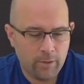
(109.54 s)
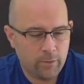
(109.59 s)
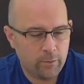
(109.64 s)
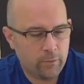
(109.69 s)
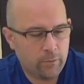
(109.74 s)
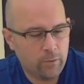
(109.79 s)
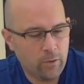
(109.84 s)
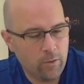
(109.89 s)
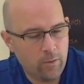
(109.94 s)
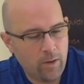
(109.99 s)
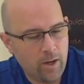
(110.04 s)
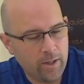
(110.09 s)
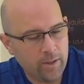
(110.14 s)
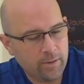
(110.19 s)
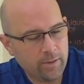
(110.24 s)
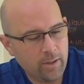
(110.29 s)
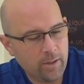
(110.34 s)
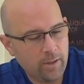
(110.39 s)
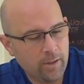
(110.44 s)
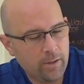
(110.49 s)
So I
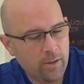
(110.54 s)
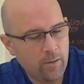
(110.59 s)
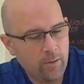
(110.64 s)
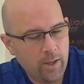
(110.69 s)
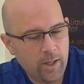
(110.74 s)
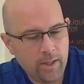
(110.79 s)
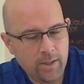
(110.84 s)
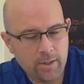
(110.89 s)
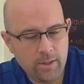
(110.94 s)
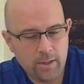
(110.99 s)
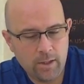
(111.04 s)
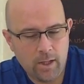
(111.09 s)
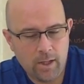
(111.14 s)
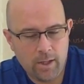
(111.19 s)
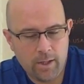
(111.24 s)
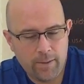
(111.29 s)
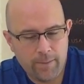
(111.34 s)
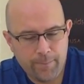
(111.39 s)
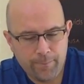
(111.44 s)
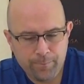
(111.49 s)
thought I'd go ahead
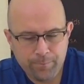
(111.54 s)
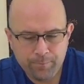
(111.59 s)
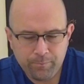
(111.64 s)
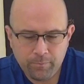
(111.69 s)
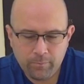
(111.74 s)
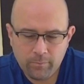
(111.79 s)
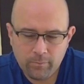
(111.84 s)
and